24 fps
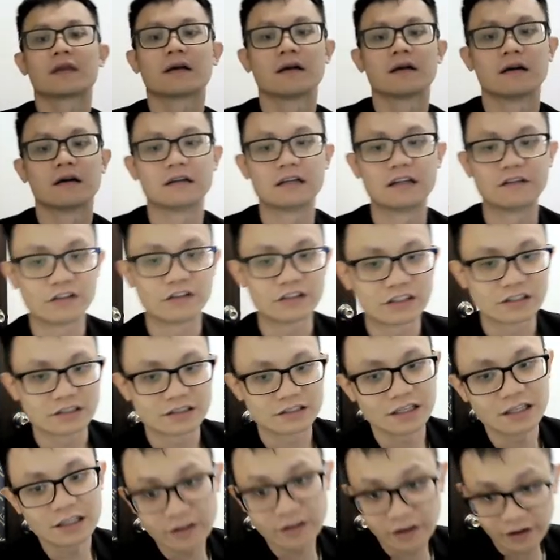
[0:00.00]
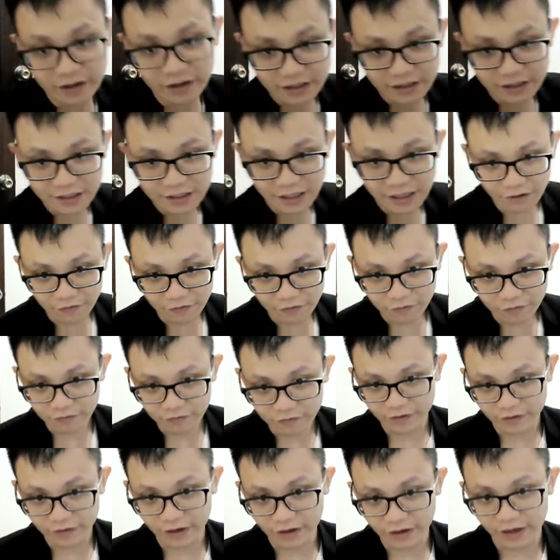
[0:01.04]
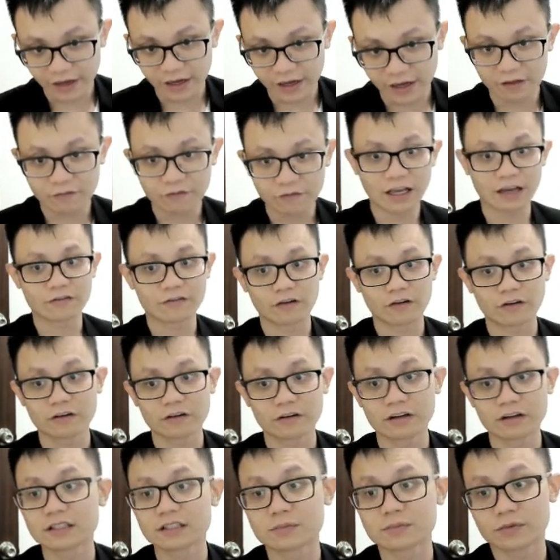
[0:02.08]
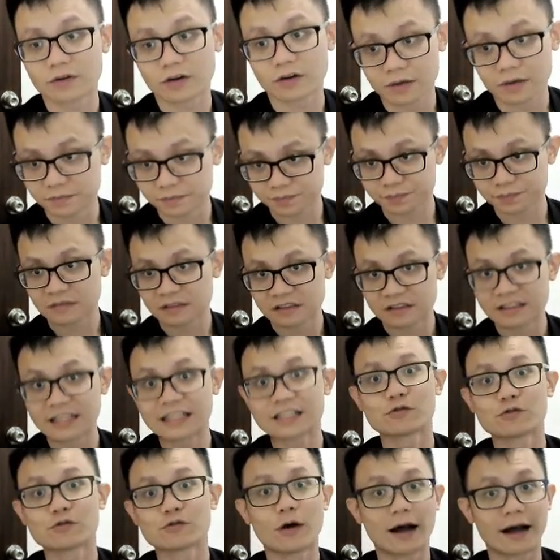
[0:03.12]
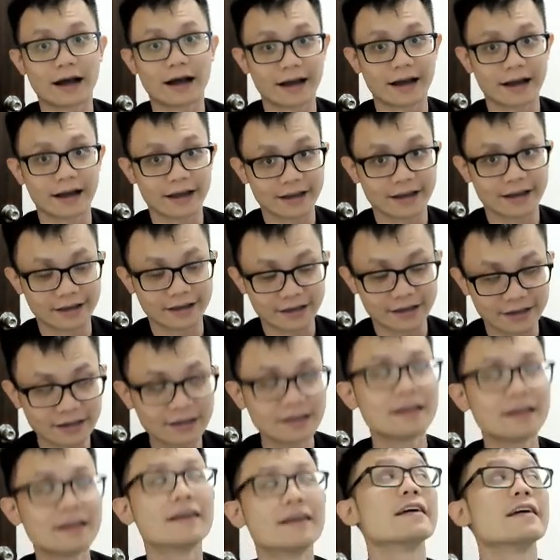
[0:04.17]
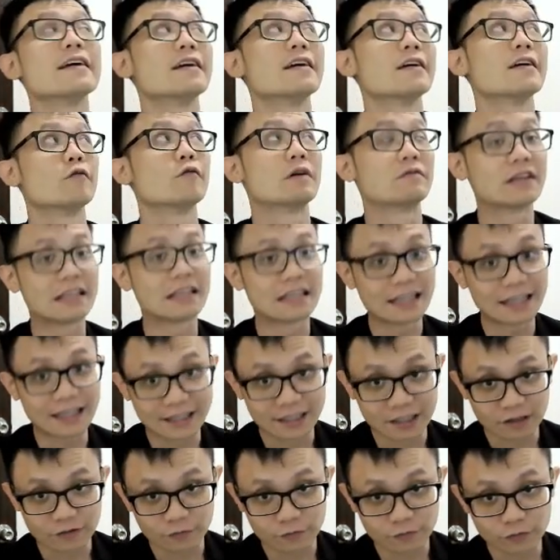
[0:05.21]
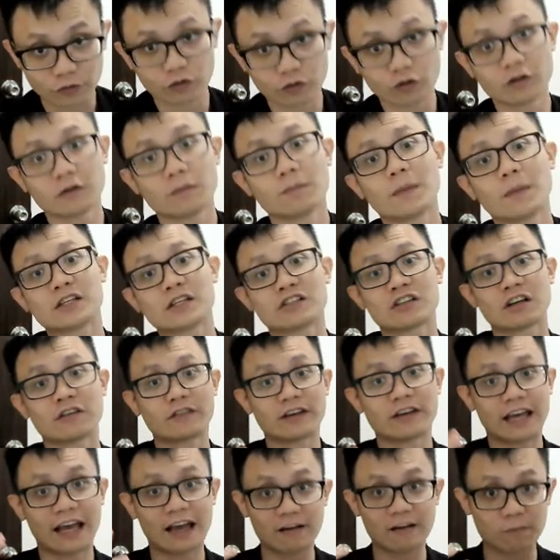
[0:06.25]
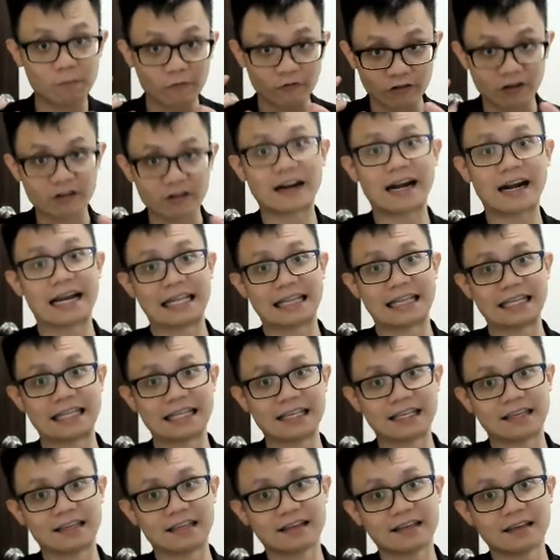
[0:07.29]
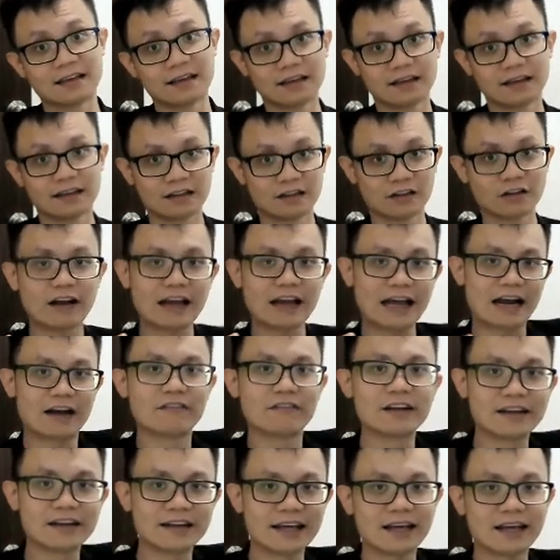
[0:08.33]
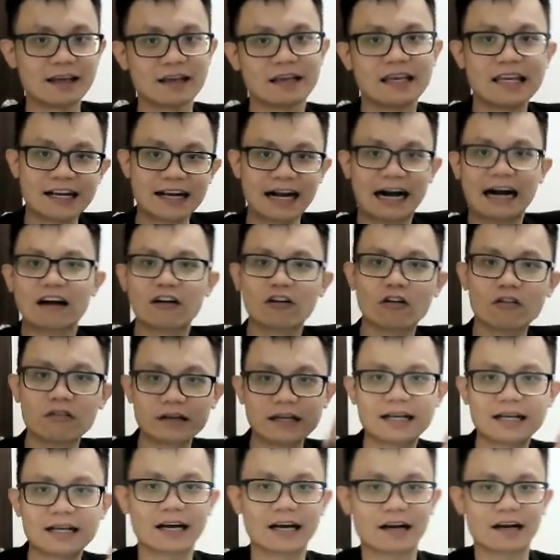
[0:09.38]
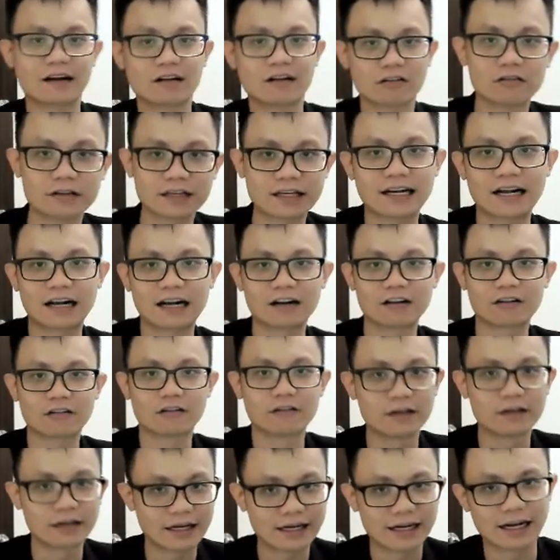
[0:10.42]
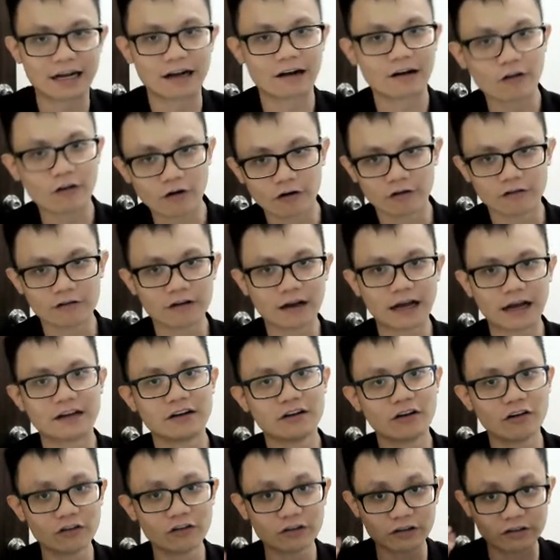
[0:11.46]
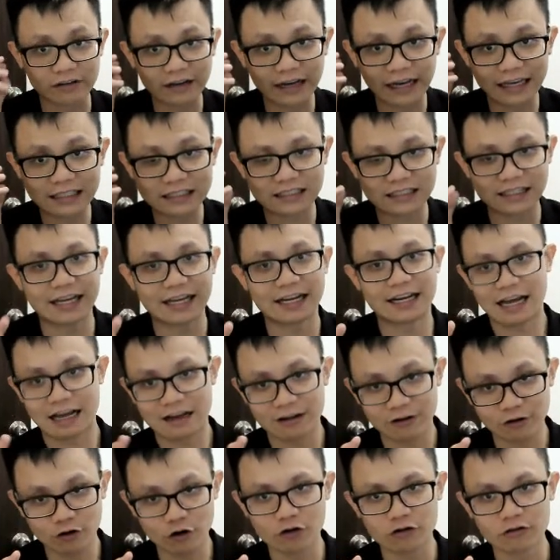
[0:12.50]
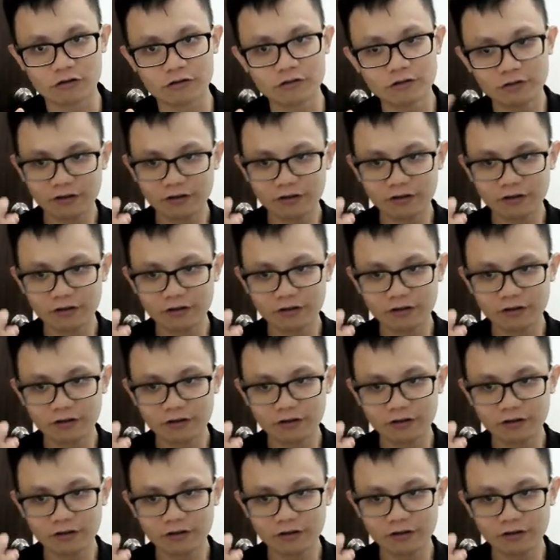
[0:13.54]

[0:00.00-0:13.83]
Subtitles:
Deficiency, not enough. And we have all these problems. That's why when we eat the food, make sure we have variety. Not every day eat kangkong, eat kangkong, eat kangkong, eat kangkong. I know you guys like kangkong,